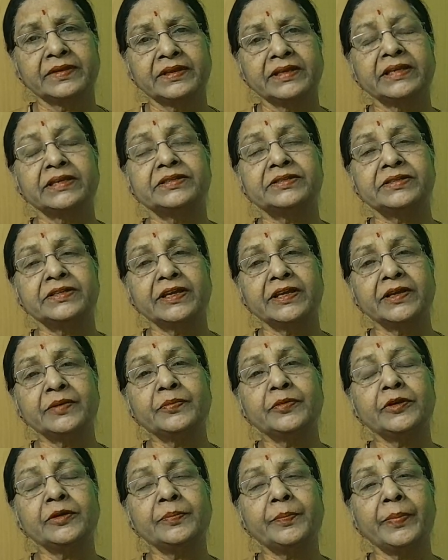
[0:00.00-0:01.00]
a
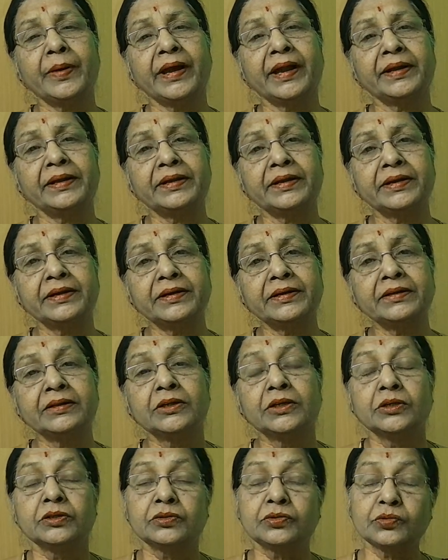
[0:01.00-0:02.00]
stable pattern,
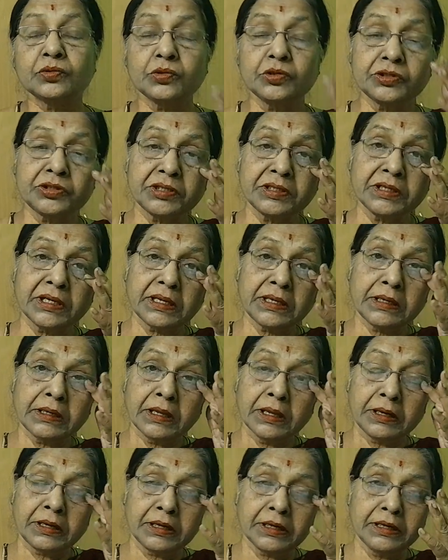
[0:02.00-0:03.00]
social
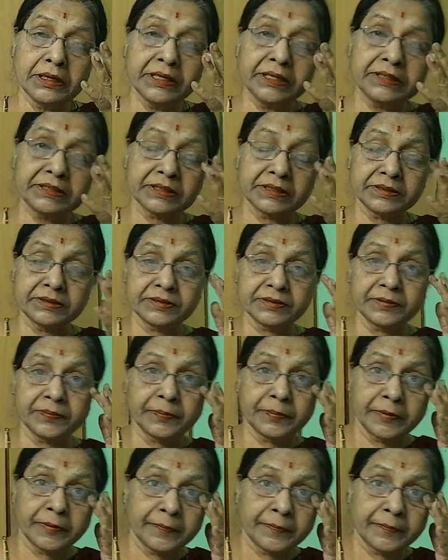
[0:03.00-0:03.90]
relationship.